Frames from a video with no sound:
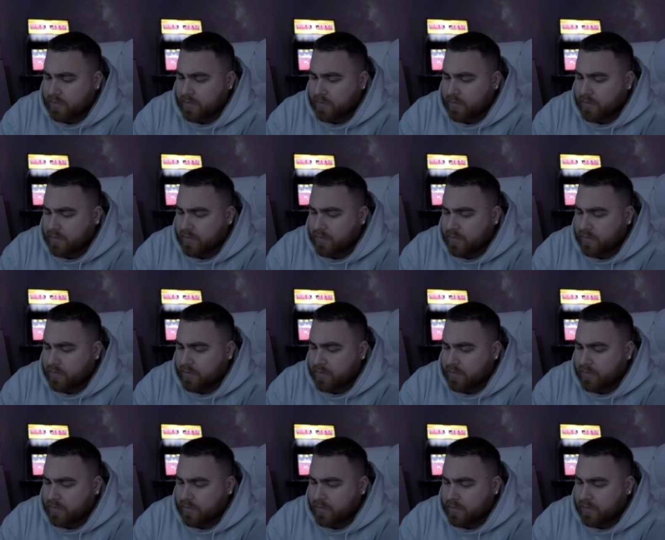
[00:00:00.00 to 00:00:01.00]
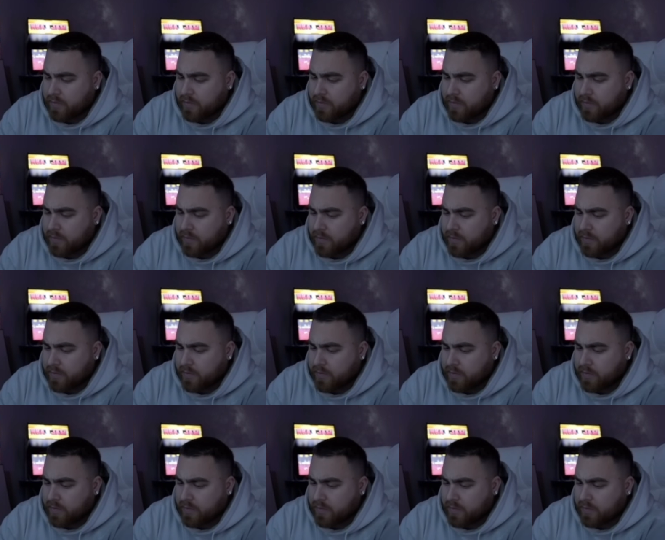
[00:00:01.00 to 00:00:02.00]

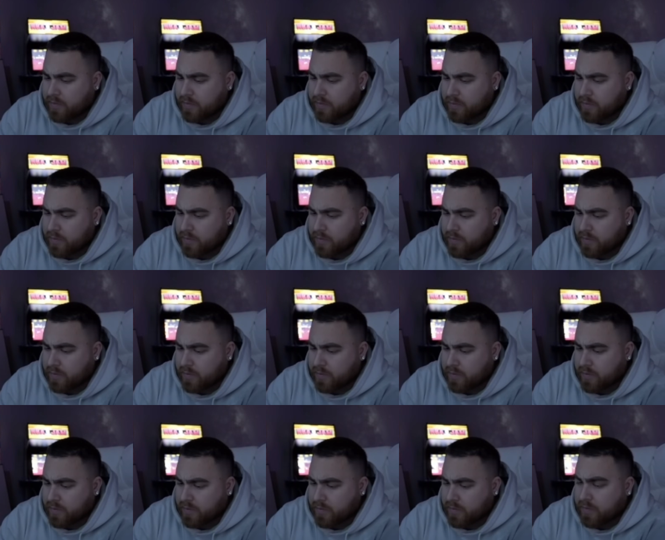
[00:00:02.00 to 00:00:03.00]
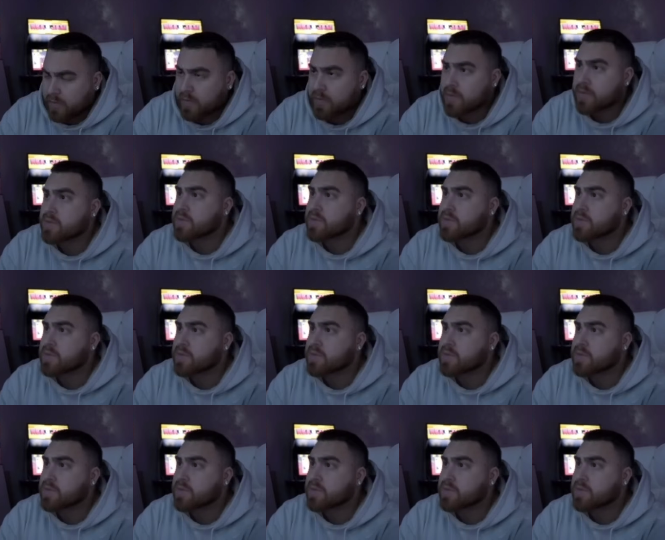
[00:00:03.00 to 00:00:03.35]
(no one is talking)